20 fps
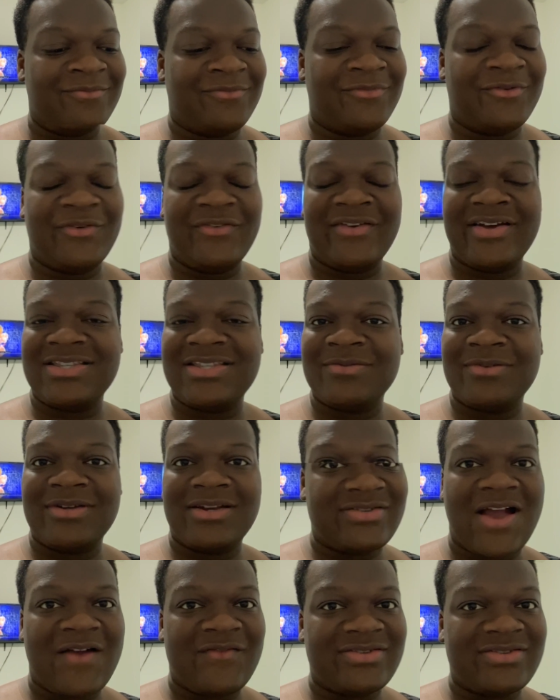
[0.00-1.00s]
We've had some good
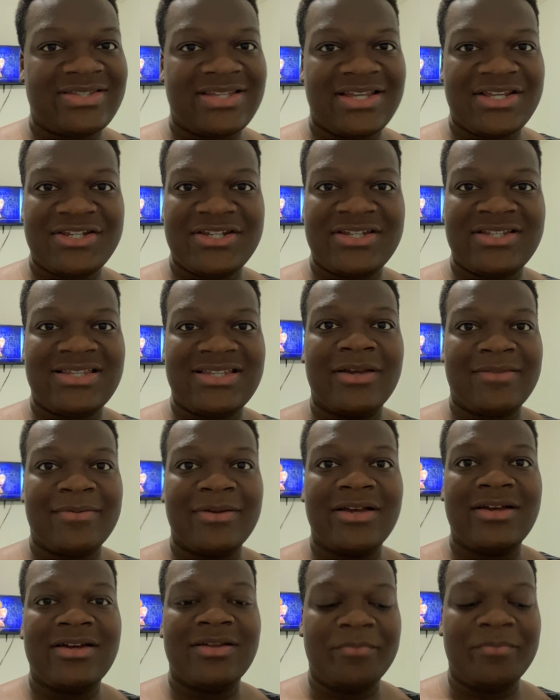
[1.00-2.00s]
conversations. It's been
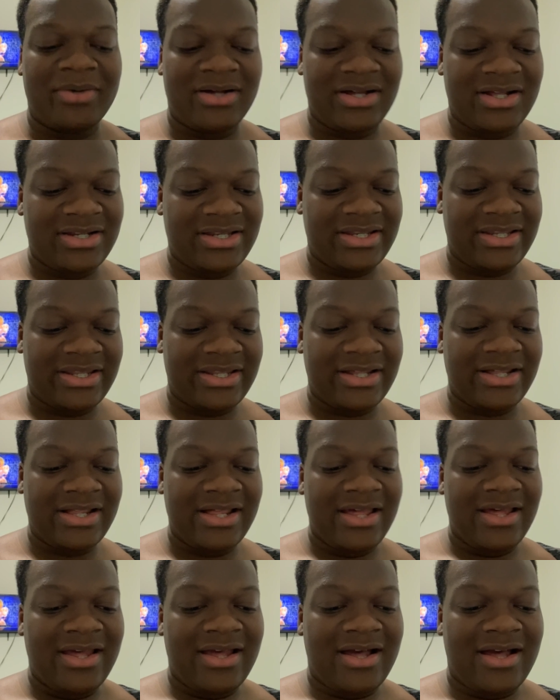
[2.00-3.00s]
good bonding.
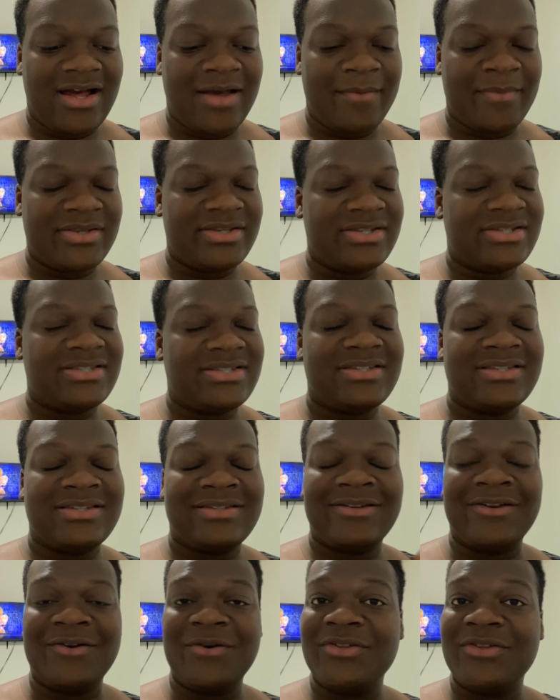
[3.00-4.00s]
And just
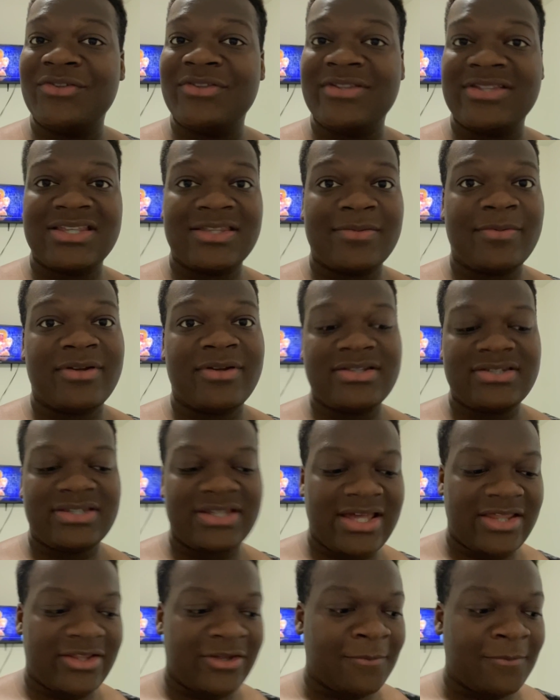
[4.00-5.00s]
going through this experience
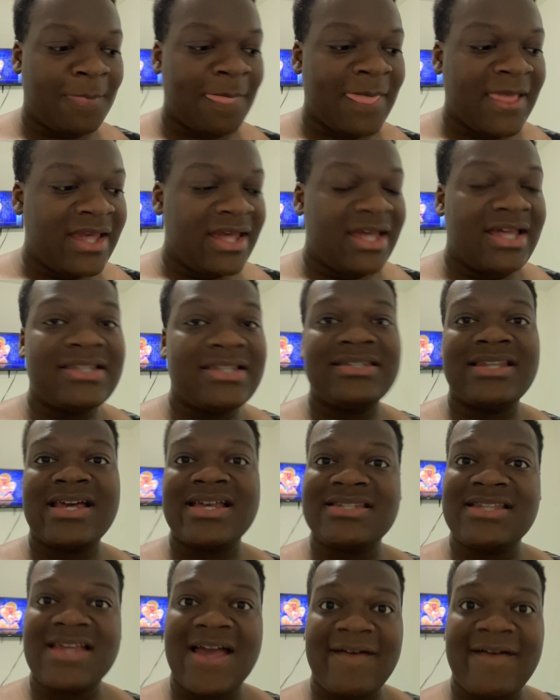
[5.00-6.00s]
together. It's
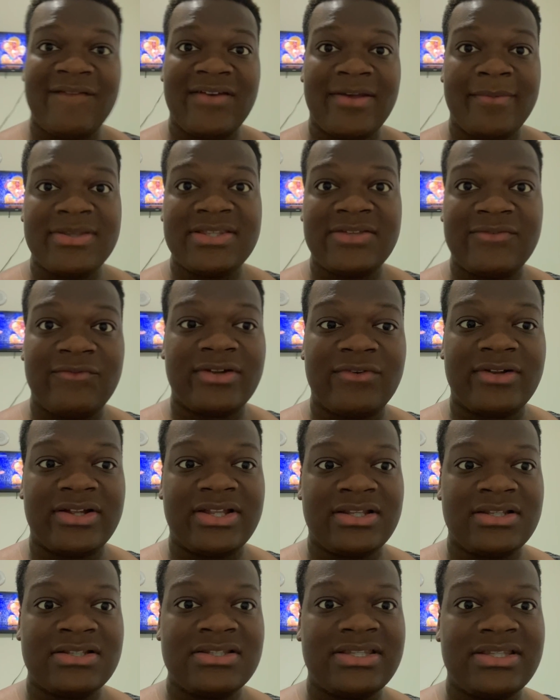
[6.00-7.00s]
nice to have families and
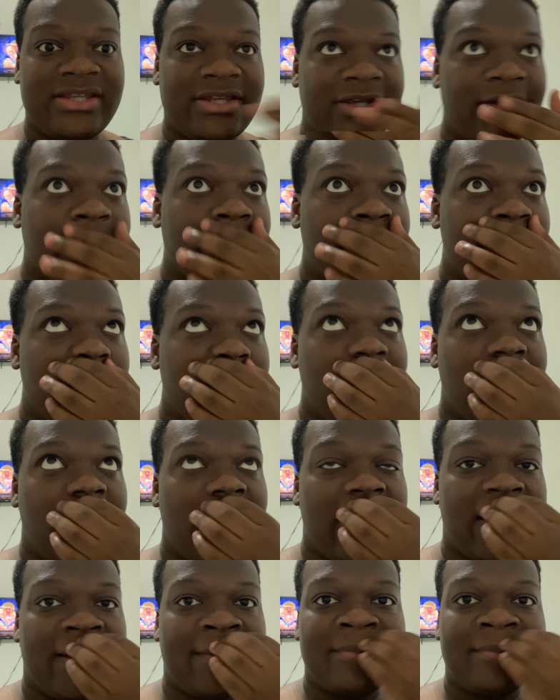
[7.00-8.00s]
friends here,
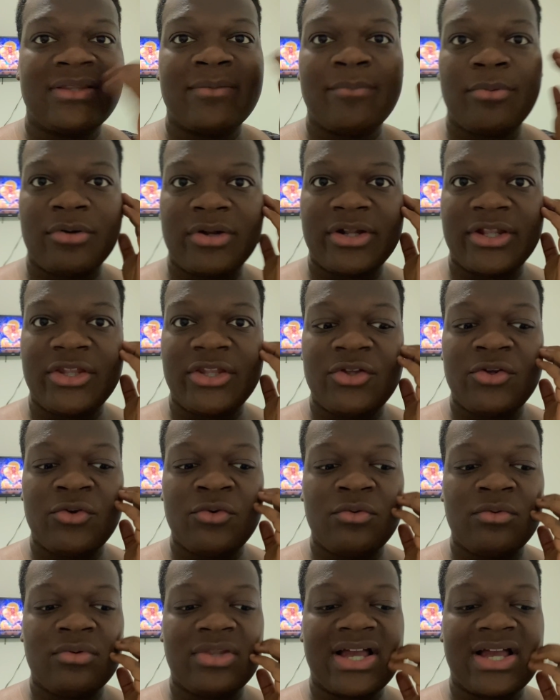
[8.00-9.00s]
supporting
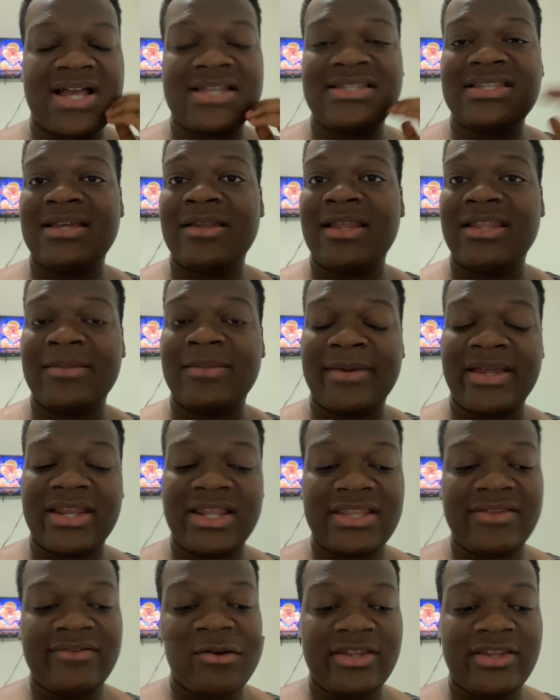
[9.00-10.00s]
you, like I said at the beginning
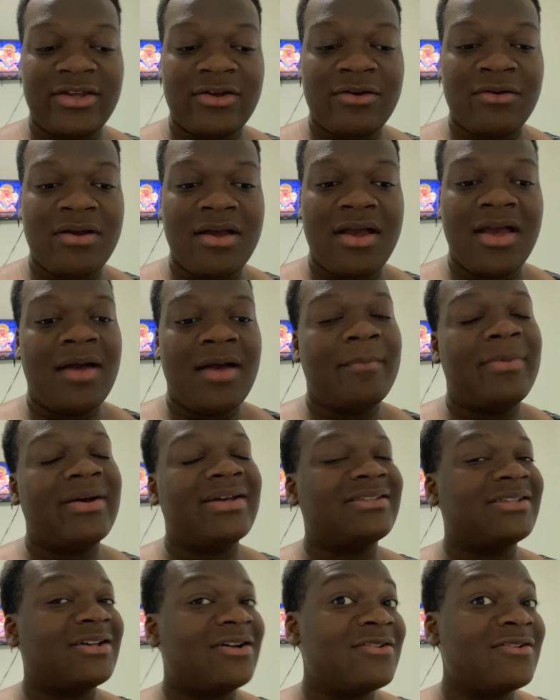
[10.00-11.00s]
of the video. But
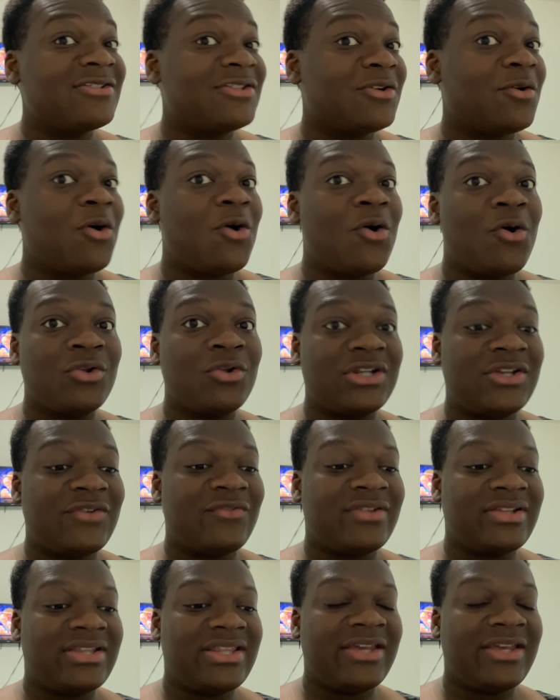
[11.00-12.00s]
it's also a whole
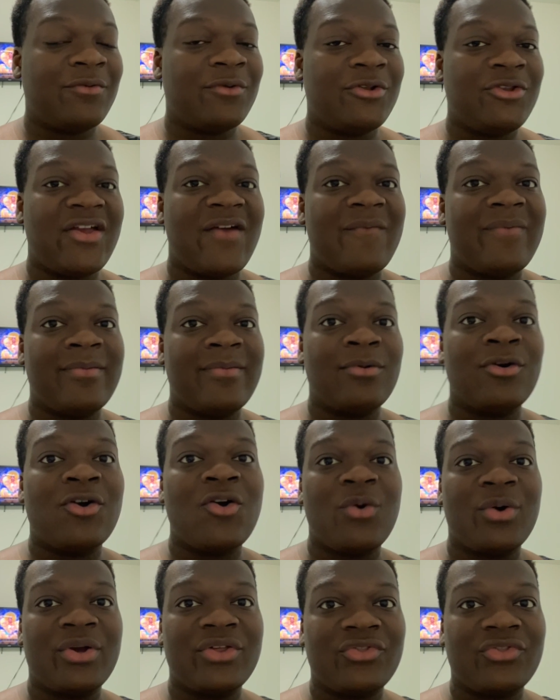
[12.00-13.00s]
different thing when you have people
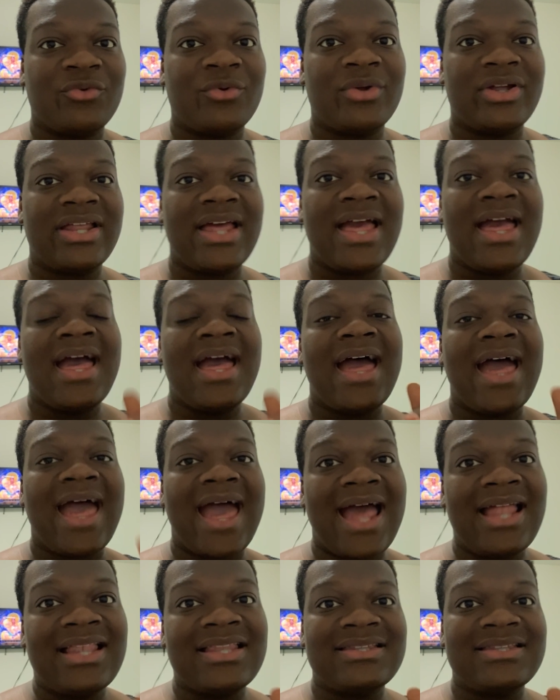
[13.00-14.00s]
going through it
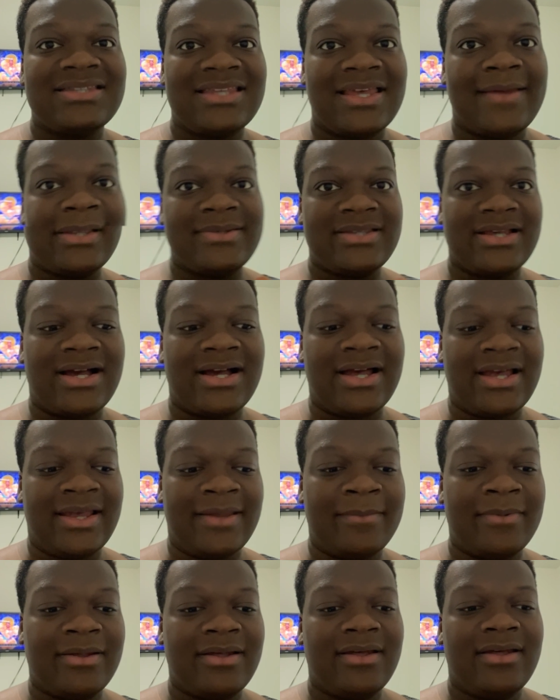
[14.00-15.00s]
at the same
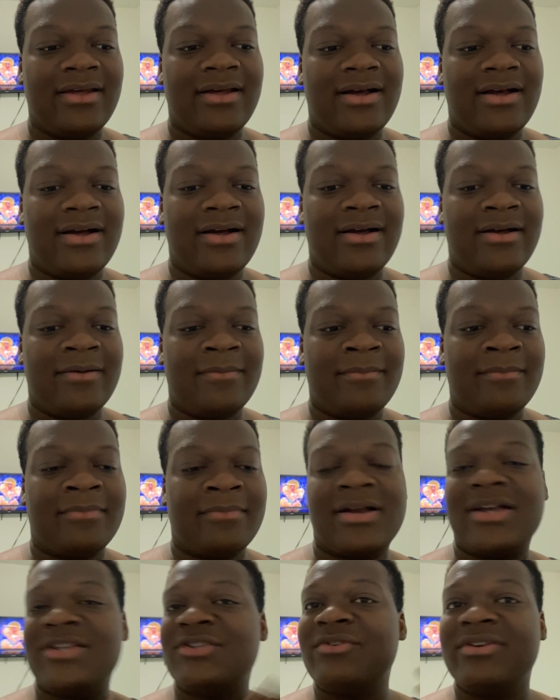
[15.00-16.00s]
time.
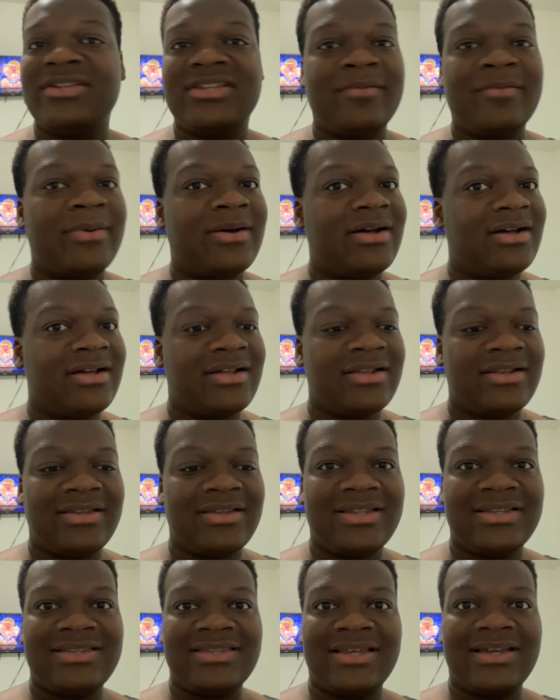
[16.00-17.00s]
Because you get to bond.
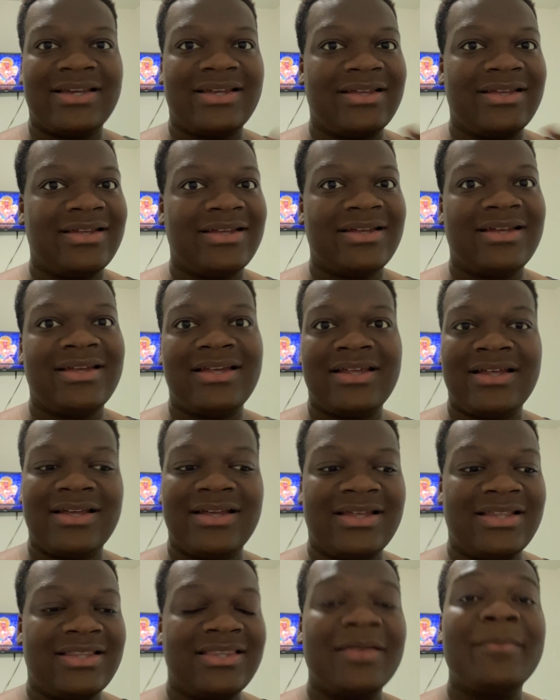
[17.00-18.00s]
It's like,
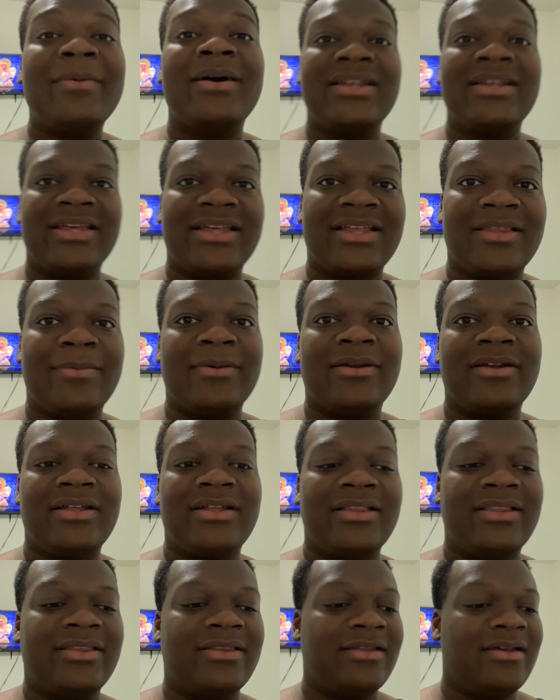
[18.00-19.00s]
it's a bonding
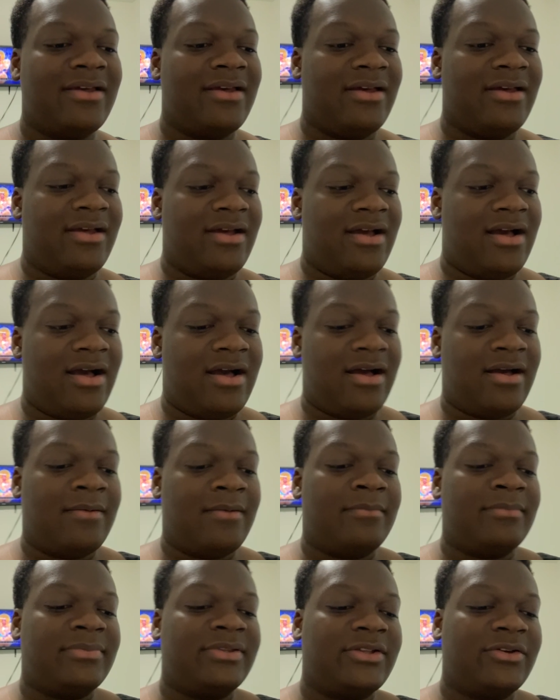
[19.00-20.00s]
experience.
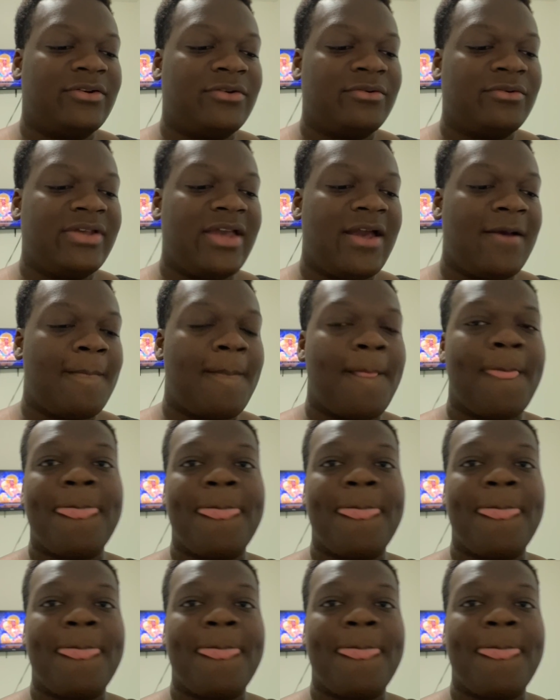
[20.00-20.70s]
So yeah.